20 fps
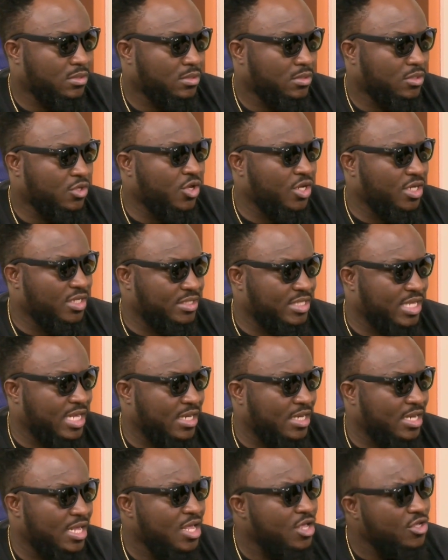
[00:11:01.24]
You understand?
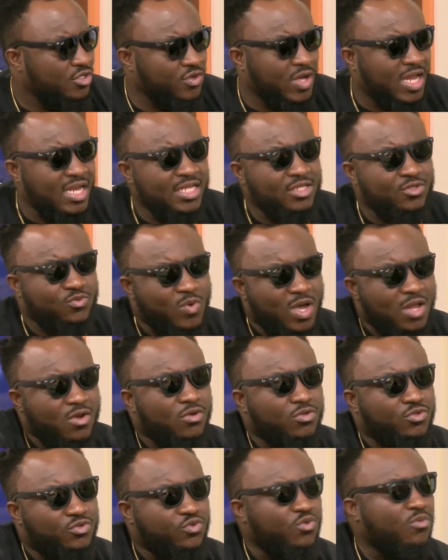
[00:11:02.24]
So at least one or
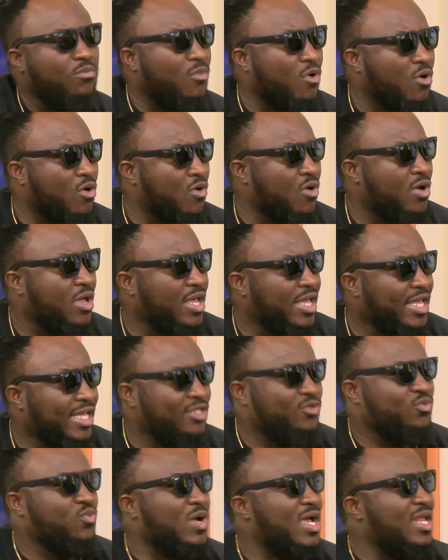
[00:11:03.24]
two more is
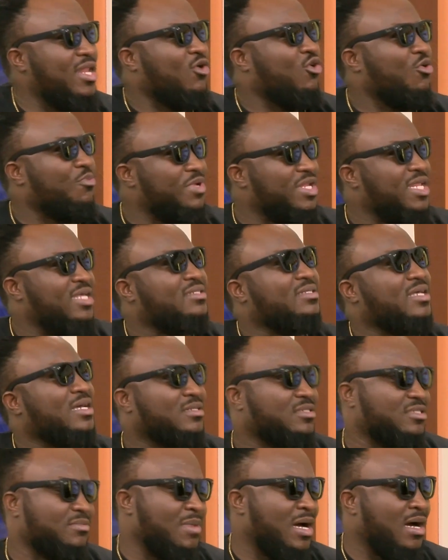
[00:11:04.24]
where the comedians can
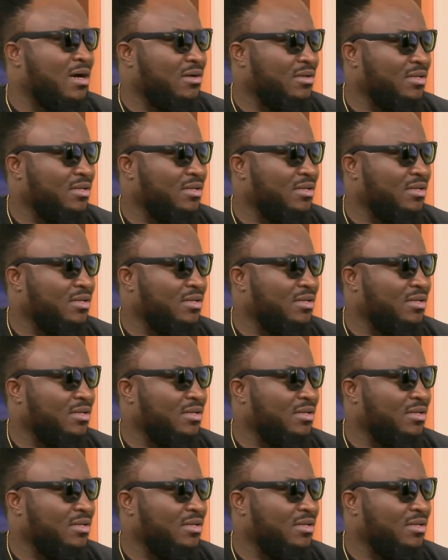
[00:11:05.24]
smile.